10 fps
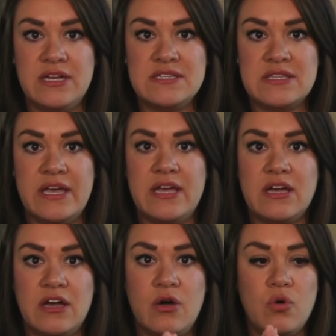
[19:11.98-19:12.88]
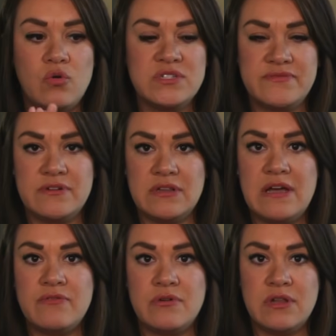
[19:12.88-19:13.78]
like a whole different
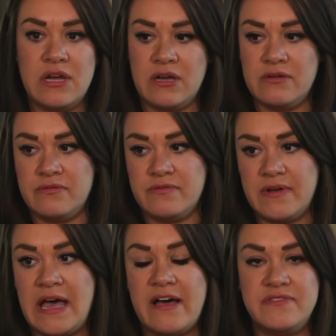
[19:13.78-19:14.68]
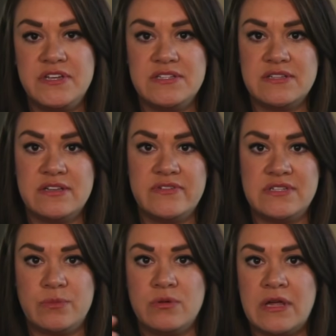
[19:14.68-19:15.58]
level of having to live a
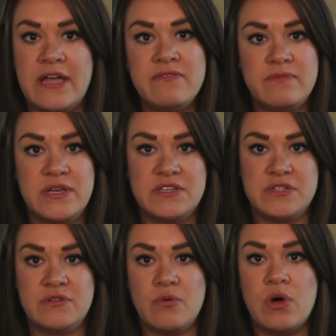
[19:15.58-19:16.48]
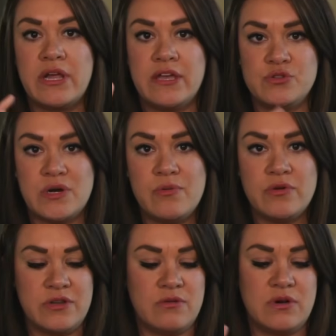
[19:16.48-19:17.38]
double life, because you don't want to get in trouble.
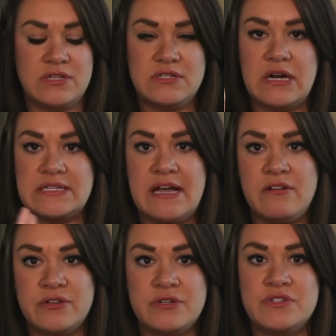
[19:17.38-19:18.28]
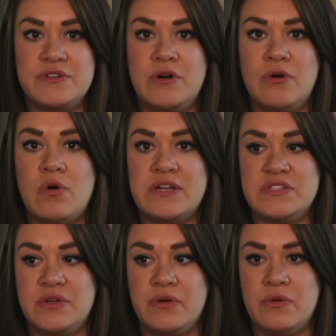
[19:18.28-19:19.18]
You don't want to talk to elders. You don't want
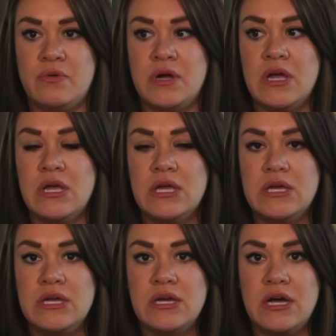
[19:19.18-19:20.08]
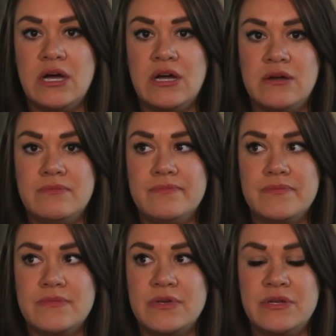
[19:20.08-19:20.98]
to,
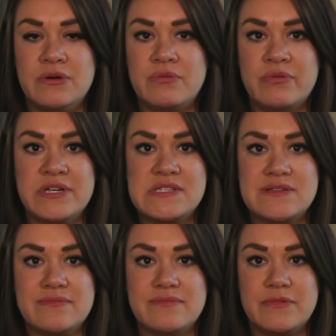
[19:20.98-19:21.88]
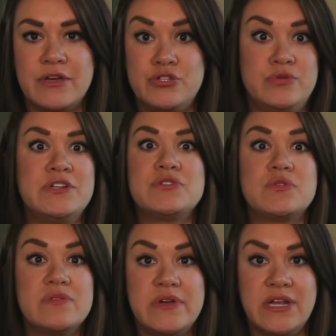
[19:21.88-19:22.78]
risk a judicial
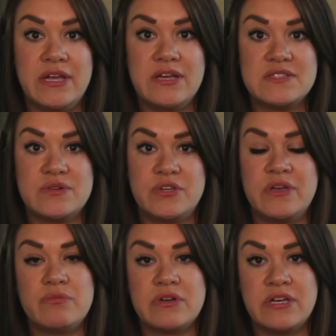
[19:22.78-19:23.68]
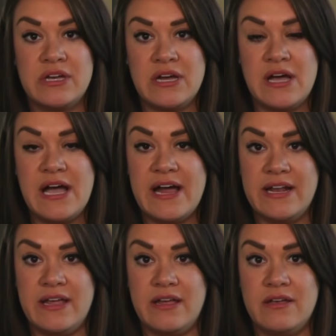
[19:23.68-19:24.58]
committee. So you get really good at
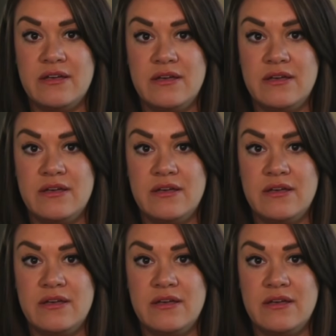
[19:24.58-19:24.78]
hiding,